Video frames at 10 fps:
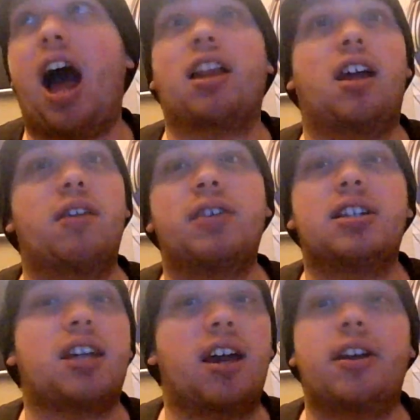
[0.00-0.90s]
I love
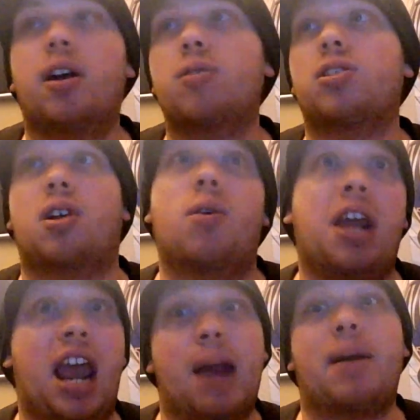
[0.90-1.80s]
Nintendo,
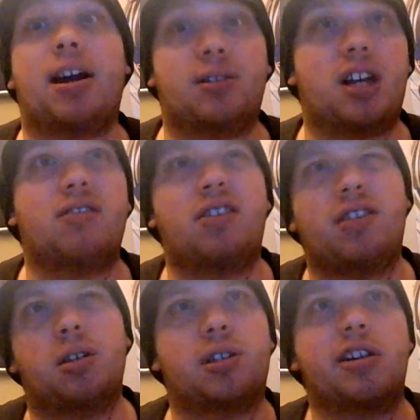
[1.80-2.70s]
Sony, and Microsoft, even
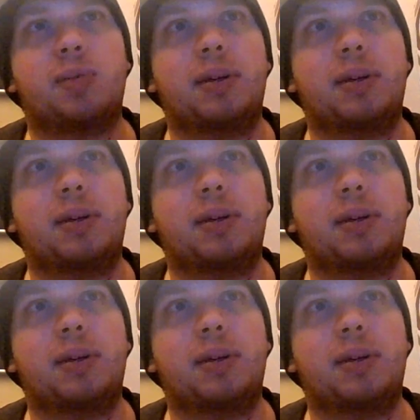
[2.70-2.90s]
though Sony's